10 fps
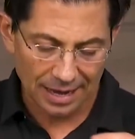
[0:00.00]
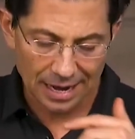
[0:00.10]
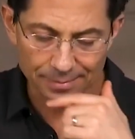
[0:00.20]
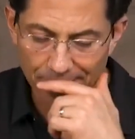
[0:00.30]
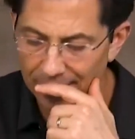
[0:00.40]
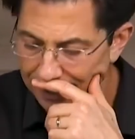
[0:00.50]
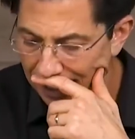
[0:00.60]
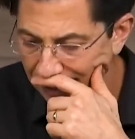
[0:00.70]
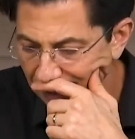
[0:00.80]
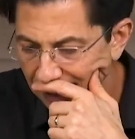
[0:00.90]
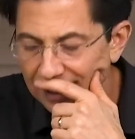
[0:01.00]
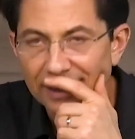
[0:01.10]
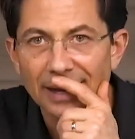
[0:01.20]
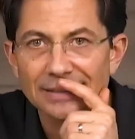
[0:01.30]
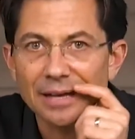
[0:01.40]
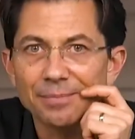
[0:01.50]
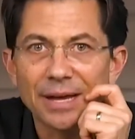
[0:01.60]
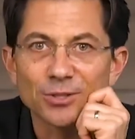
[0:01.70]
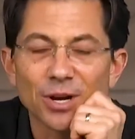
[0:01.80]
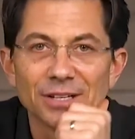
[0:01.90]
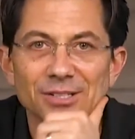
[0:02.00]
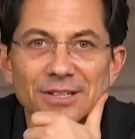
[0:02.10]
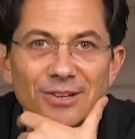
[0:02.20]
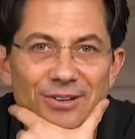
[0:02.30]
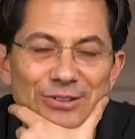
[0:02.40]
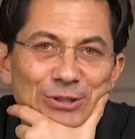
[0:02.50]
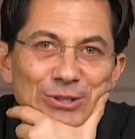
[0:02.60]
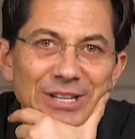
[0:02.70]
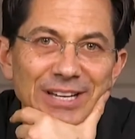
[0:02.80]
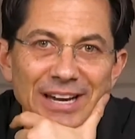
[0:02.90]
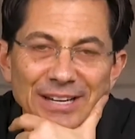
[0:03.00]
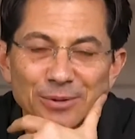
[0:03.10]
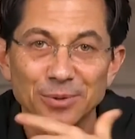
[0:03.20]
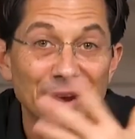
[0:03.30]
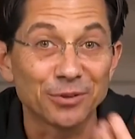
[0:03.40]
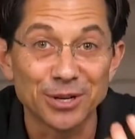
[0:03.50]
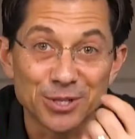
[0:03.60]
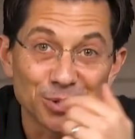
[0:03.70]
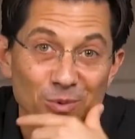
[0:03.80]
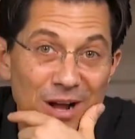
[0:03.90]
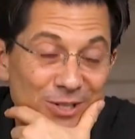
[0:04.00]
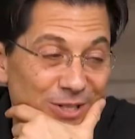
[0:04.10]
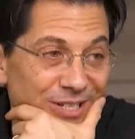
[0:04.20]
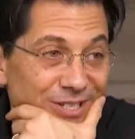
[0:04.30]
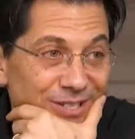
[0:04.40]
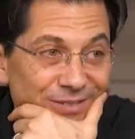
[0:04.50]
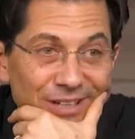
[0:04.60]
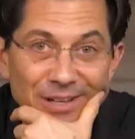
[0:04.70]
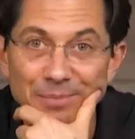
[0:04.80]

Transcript: I'm not, again, guys, I'm not trying to sit here on a Thursday night or whenever it is you're watching this and